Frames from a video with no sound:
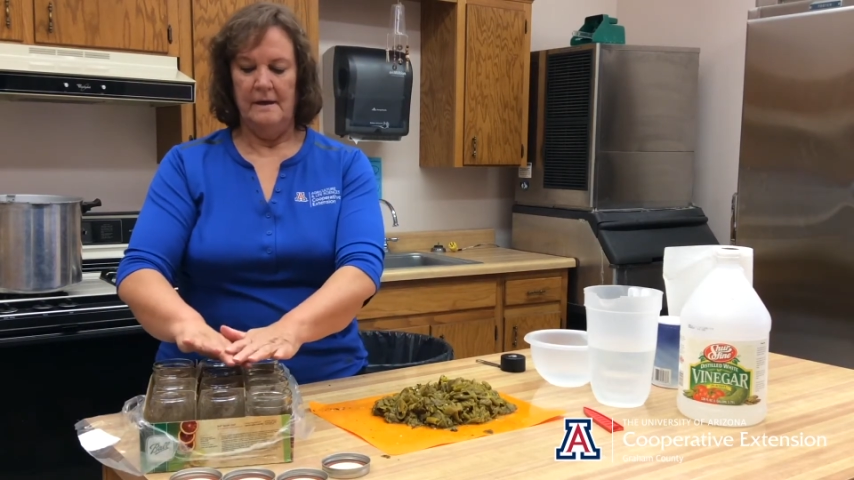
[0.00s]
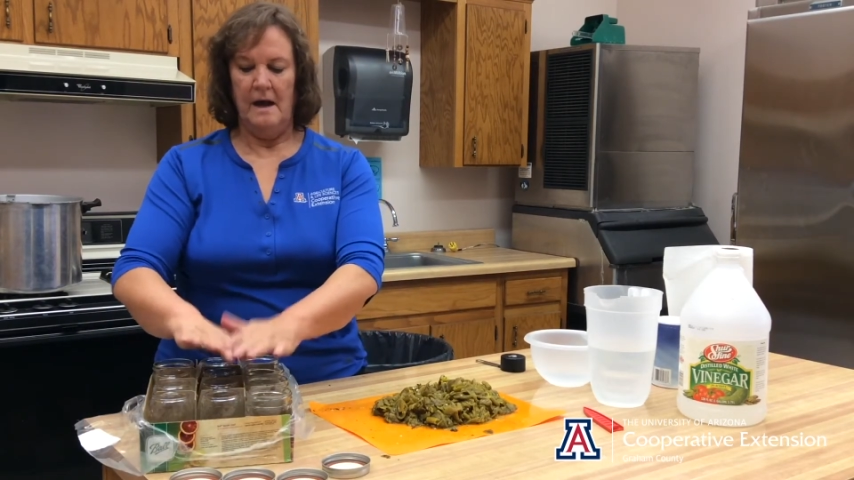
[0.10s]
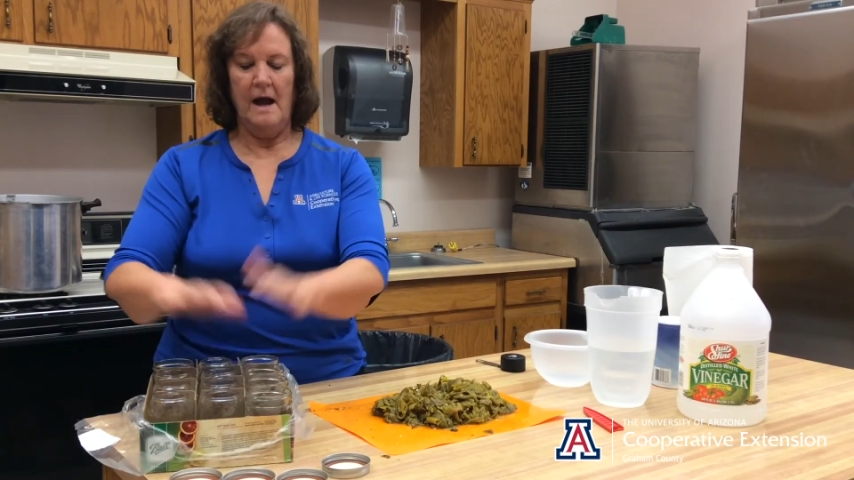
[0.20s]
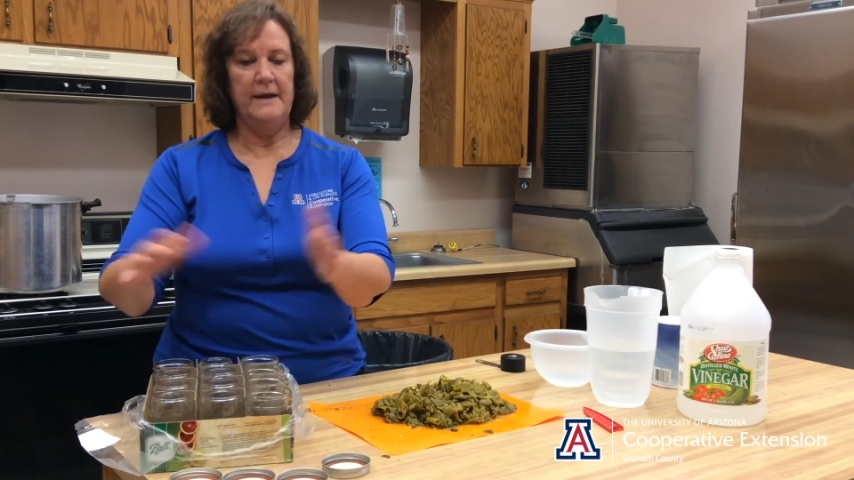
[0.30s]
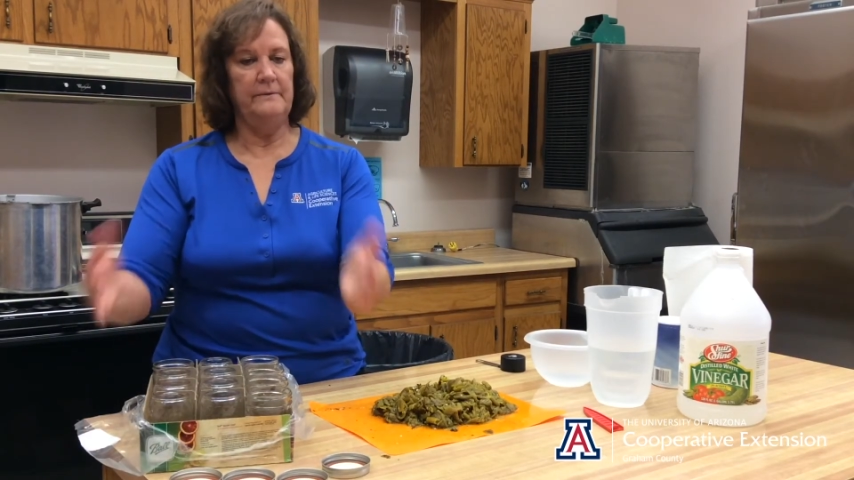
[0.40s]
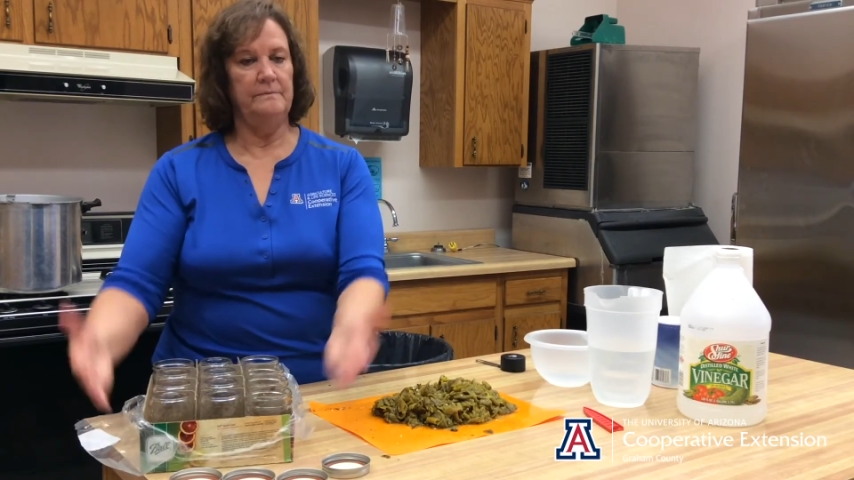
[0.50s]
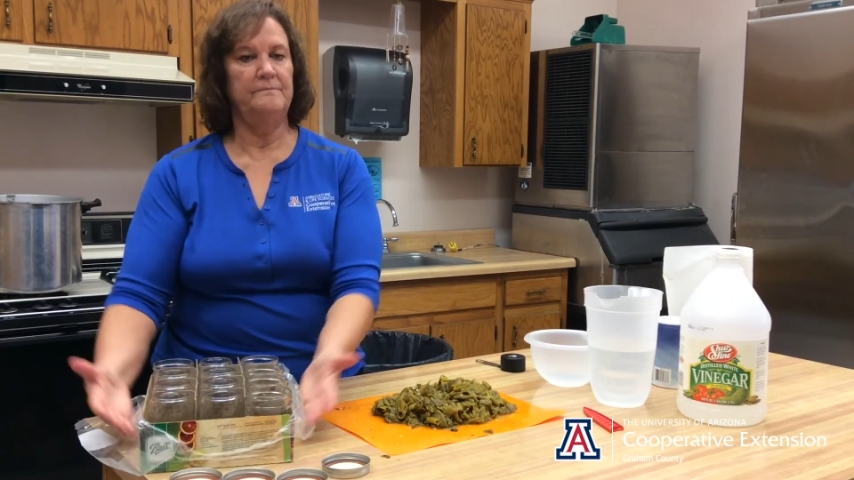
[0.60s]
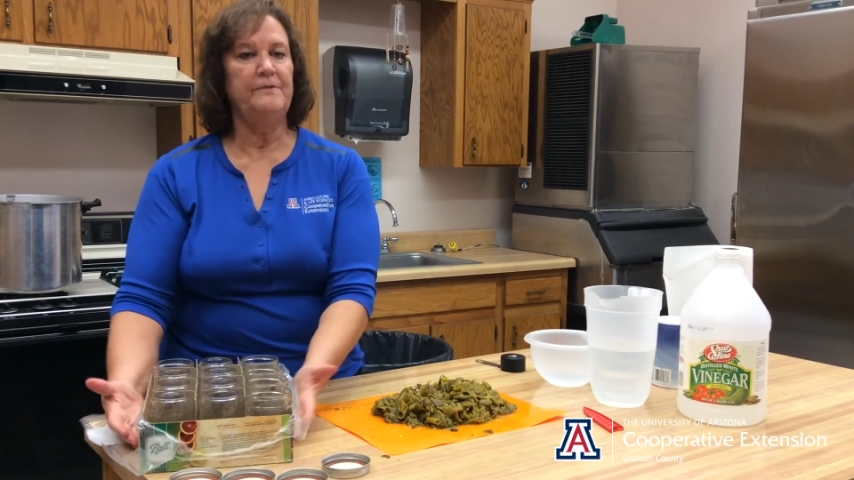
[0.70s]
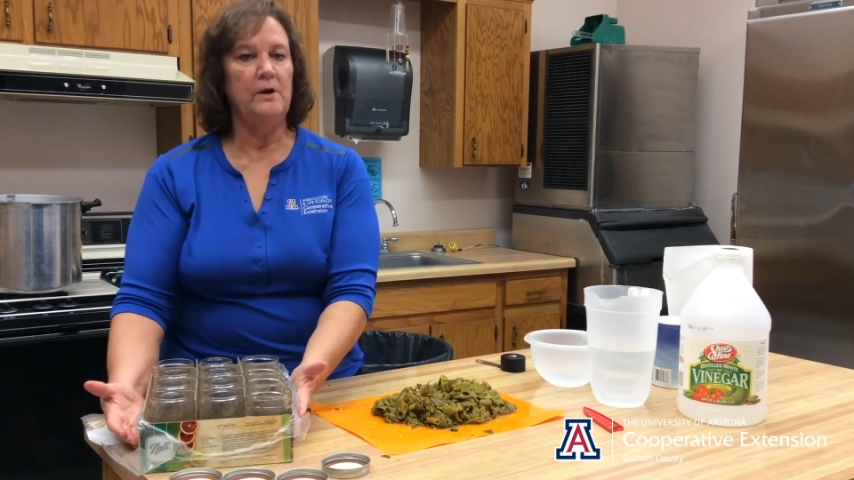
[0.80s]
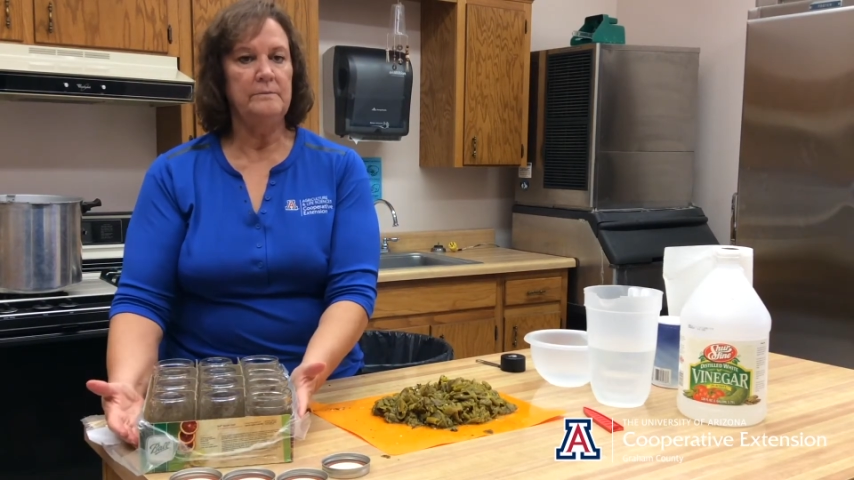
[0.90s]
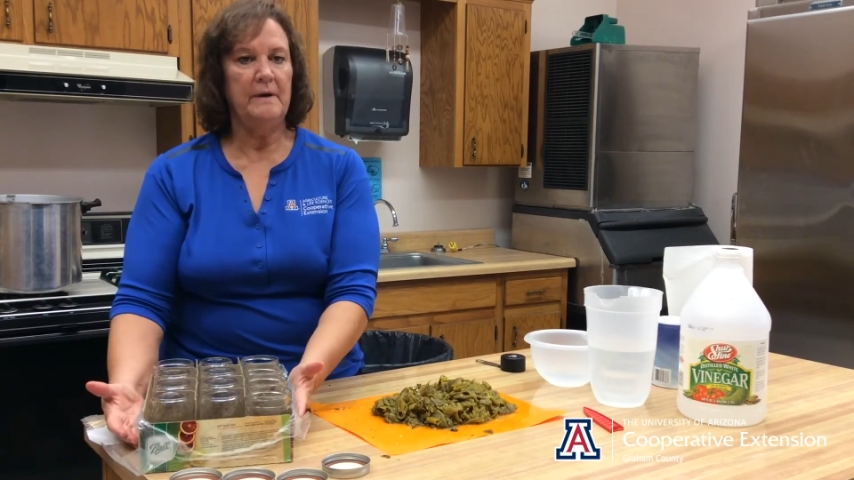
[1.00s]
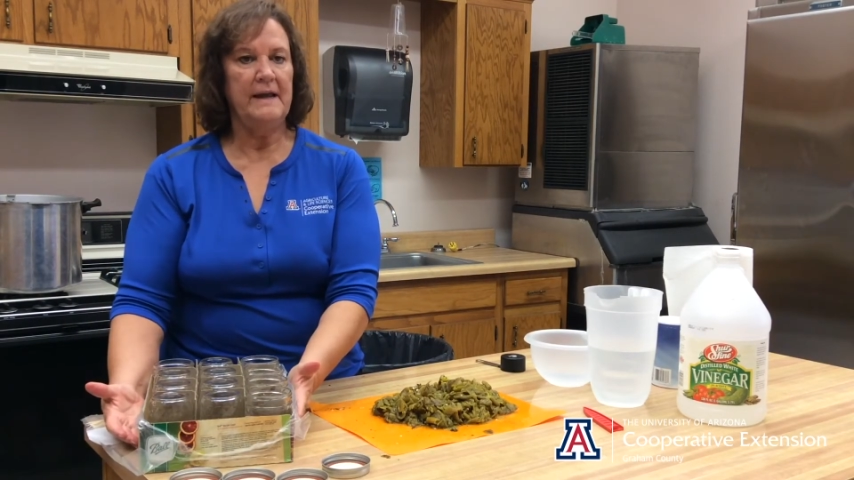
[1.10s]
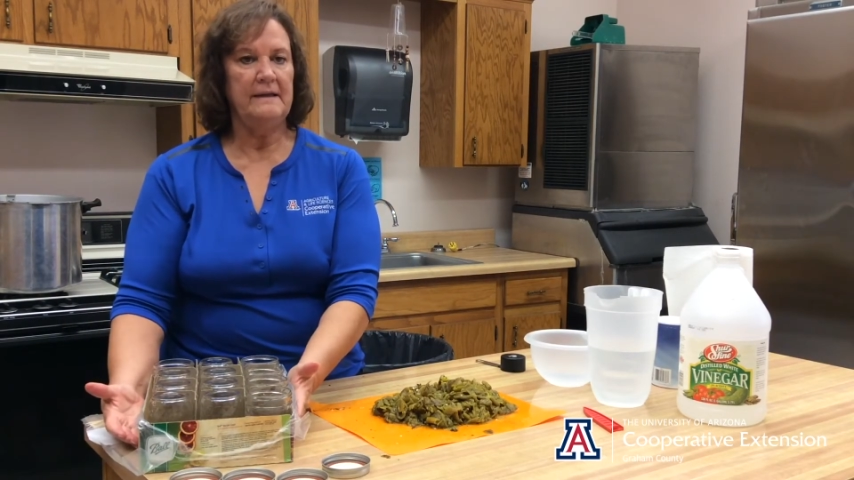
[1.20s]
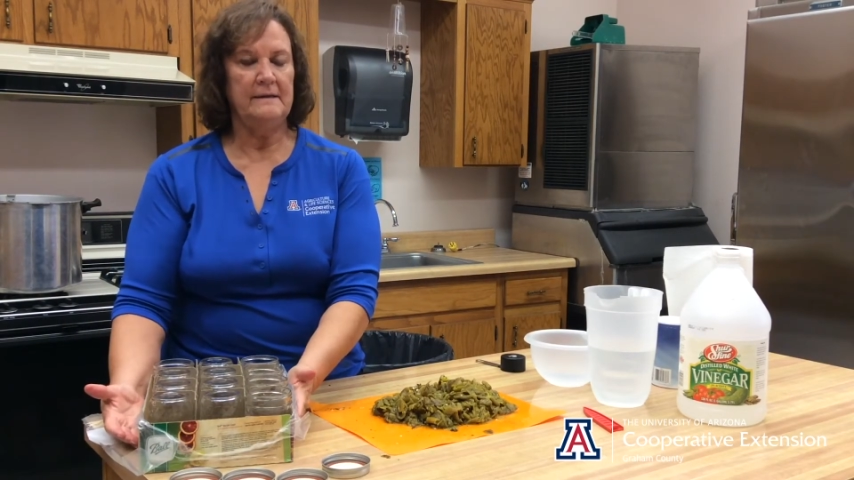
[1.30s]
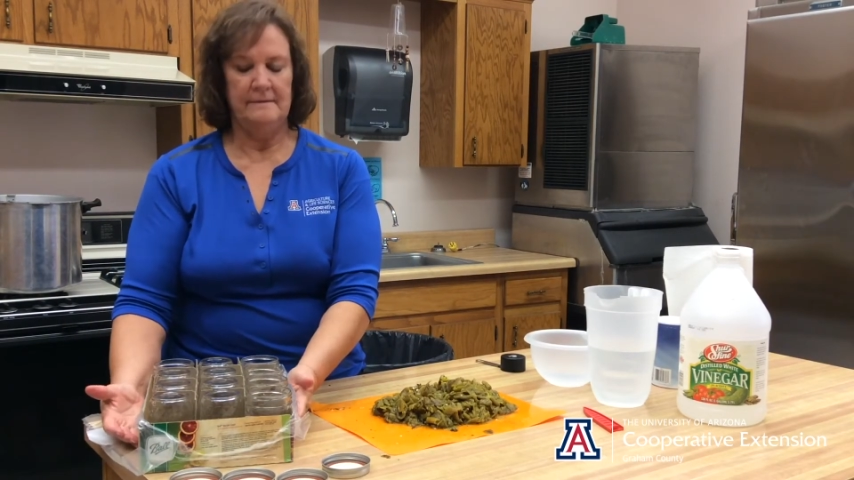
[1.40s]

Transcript: I fold my